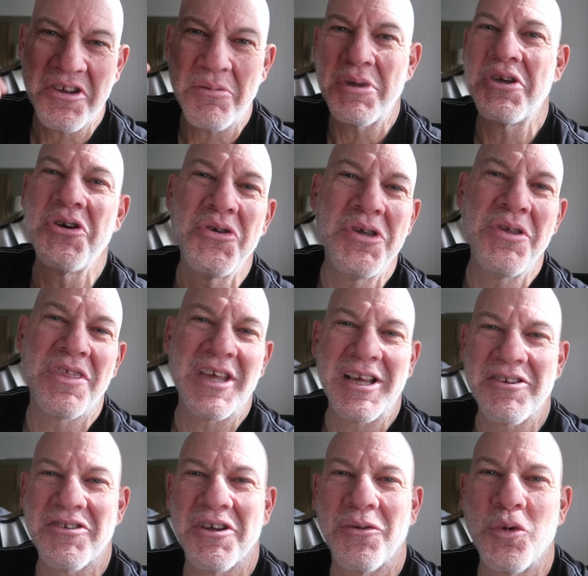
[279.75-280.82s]
Tell me who you
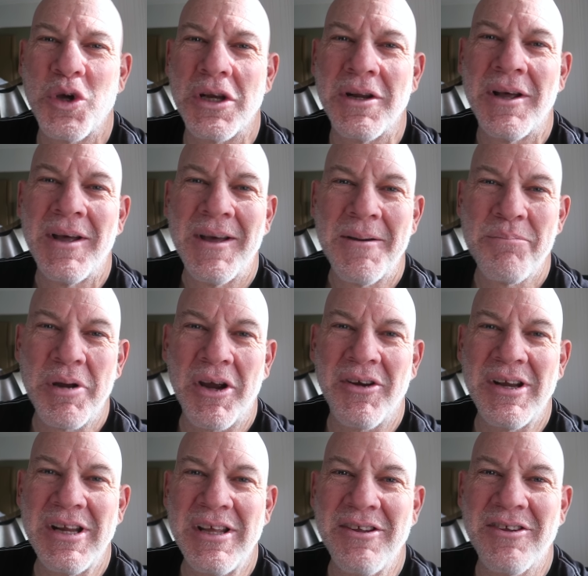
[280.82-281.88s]
think is going to win
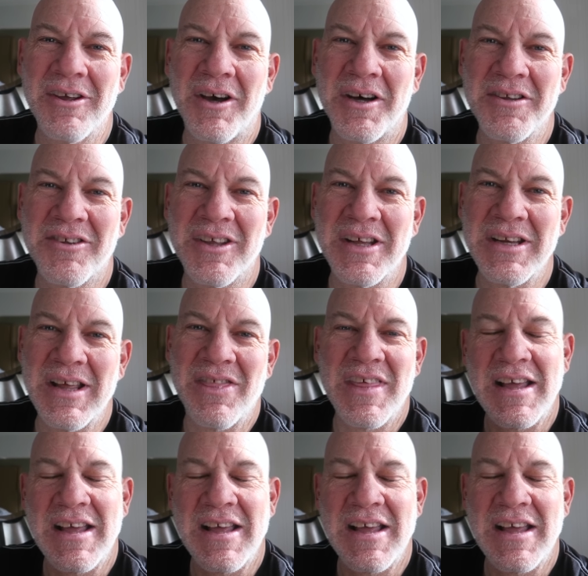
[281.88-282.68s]
Paris-Nice on Sunday.